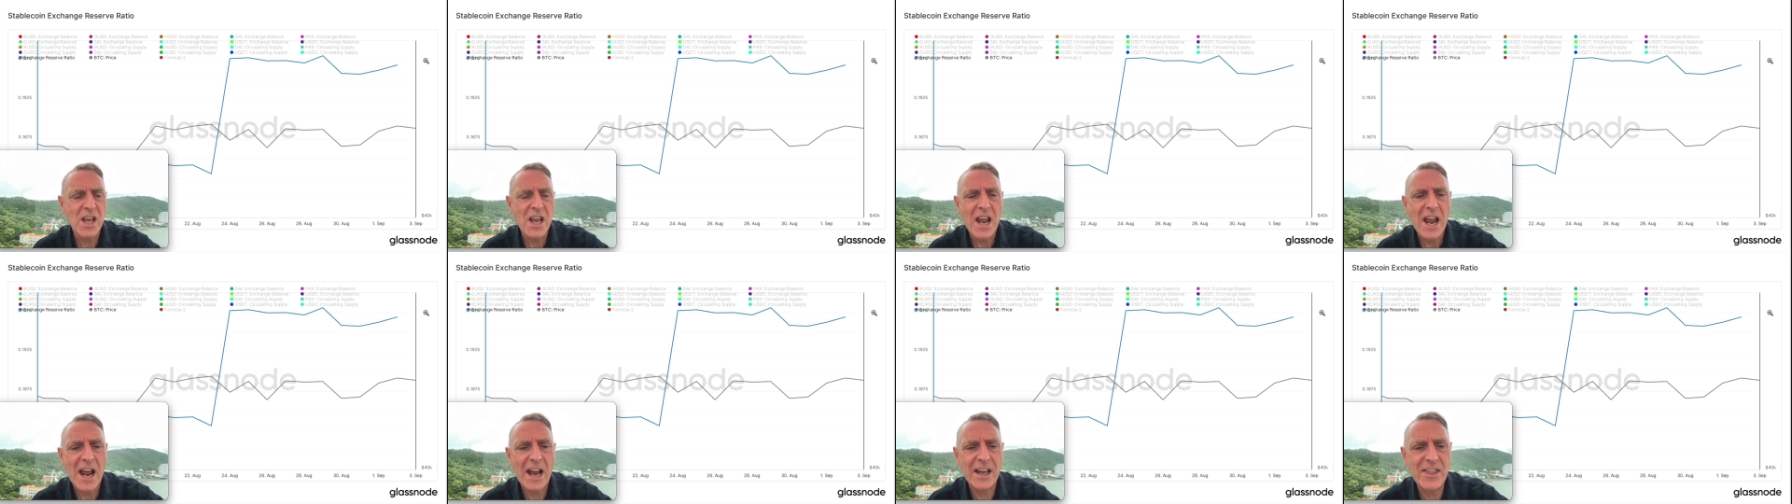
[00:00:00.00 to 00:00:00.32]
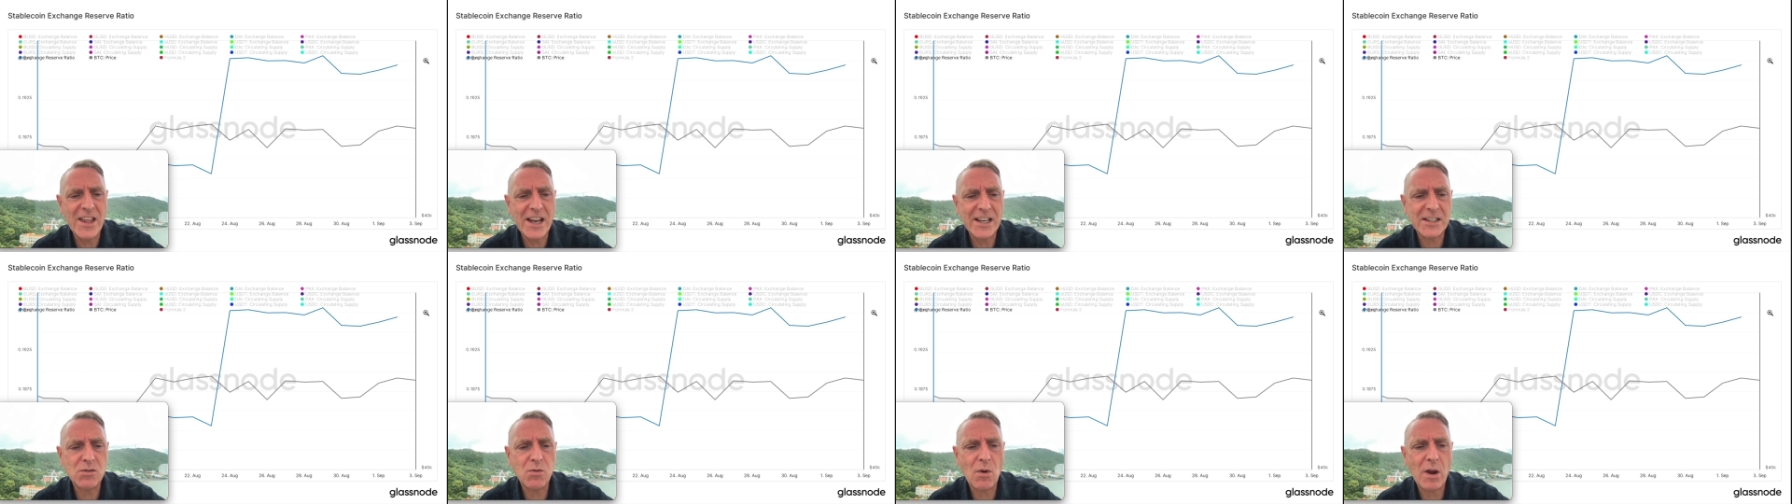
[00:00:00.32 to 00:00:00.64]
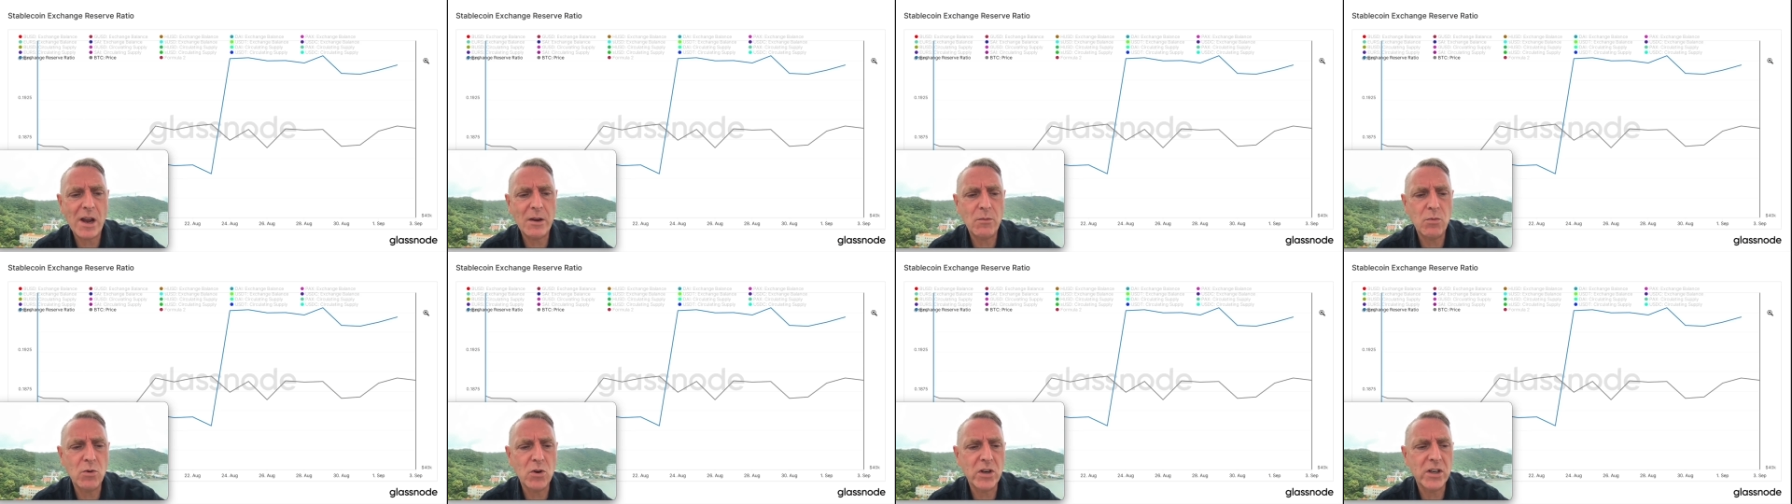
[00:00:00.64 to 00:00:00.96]
and that's why
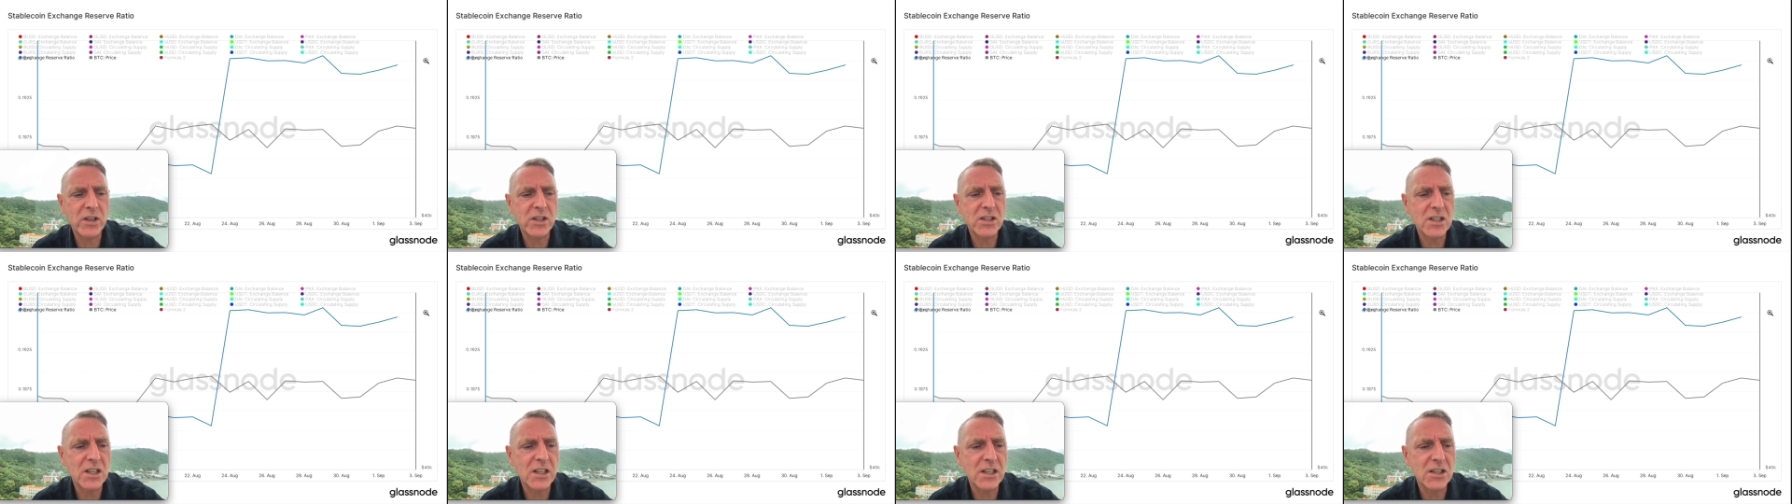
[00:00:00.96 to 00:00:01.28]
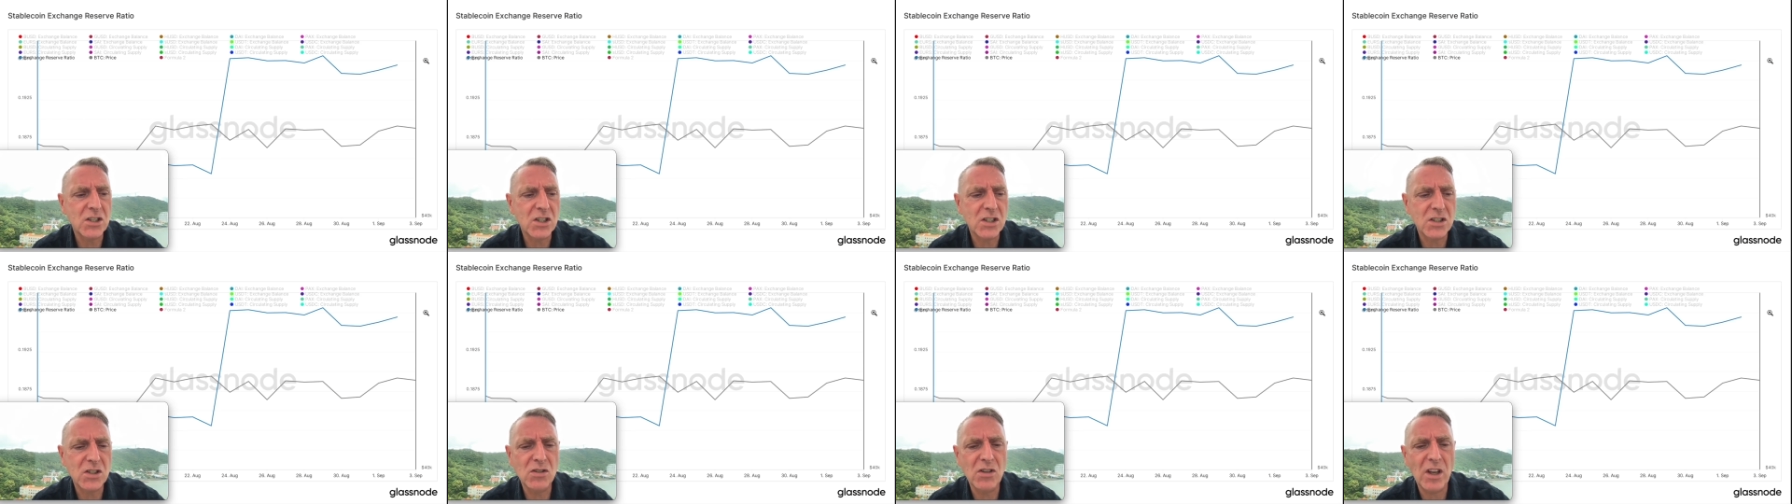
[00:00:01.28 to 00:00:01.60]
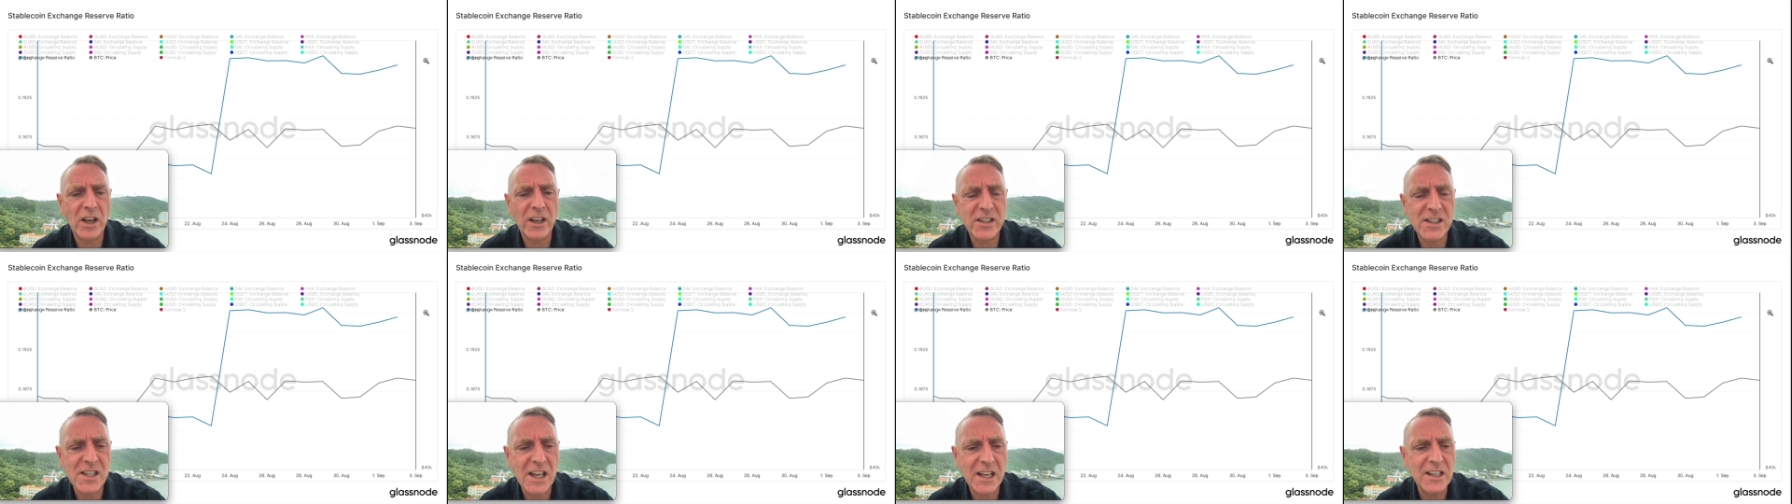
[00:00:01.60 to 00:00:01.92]
we're going to see
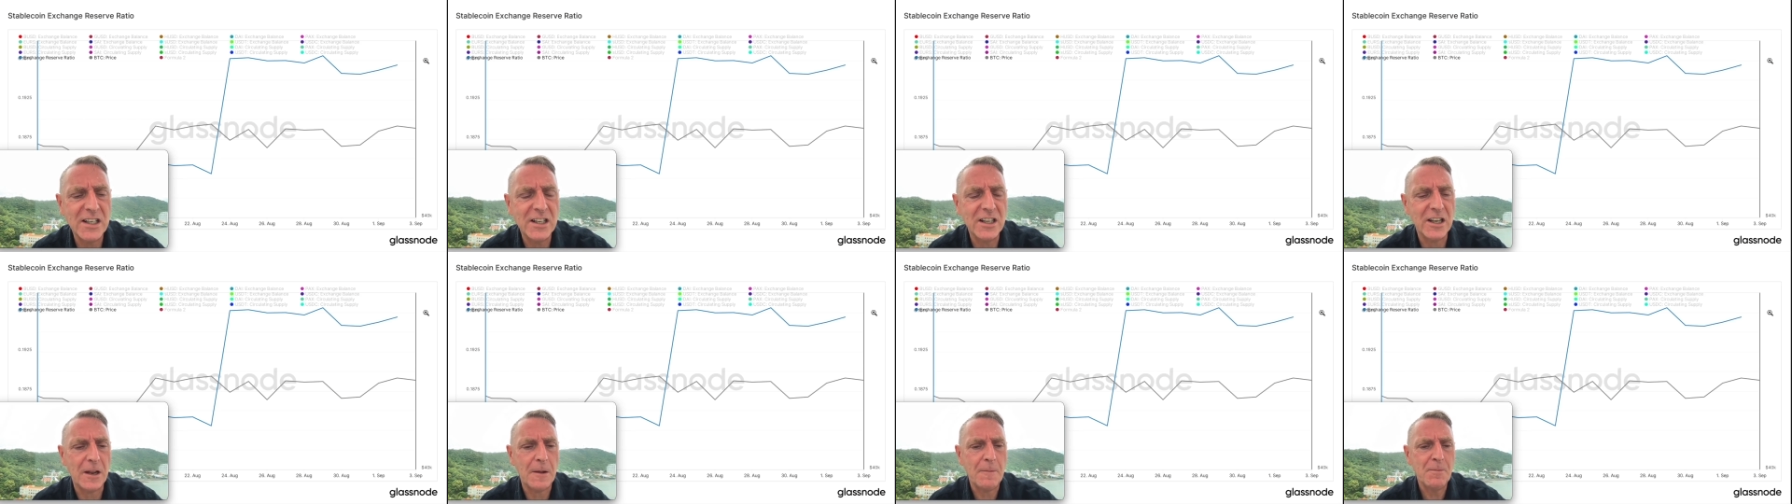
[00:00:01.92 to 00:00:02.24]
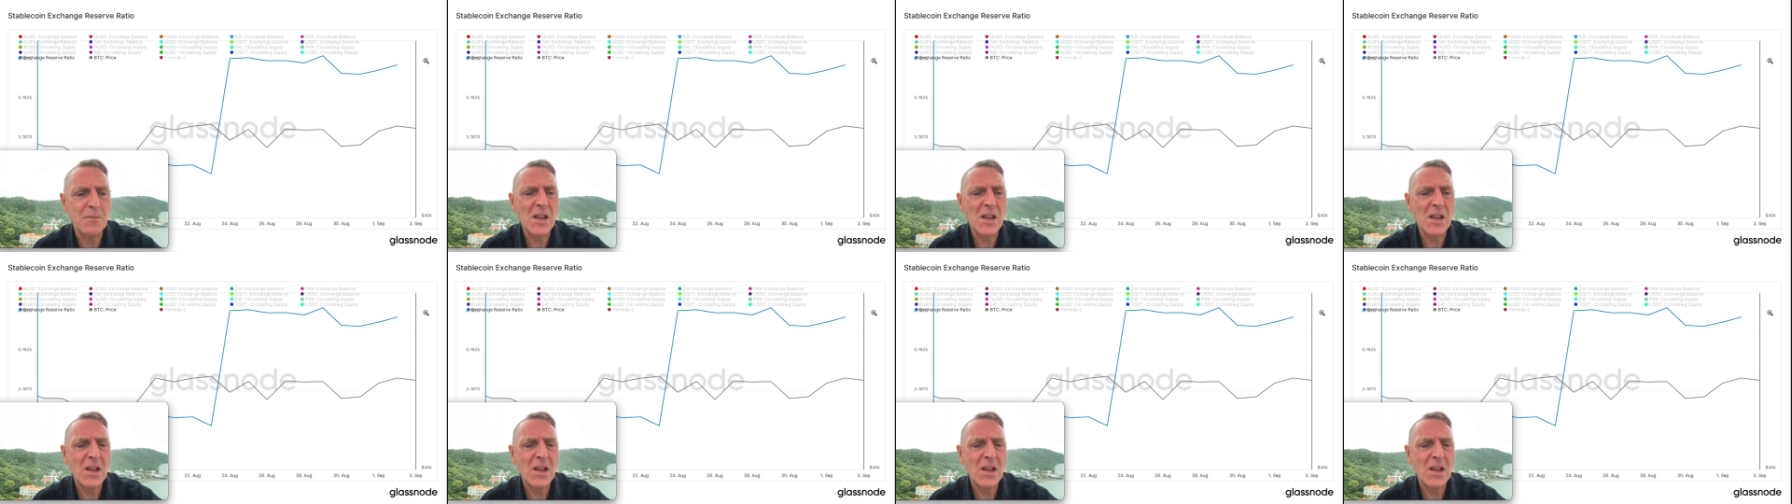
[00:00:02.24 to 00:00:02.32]
suddenly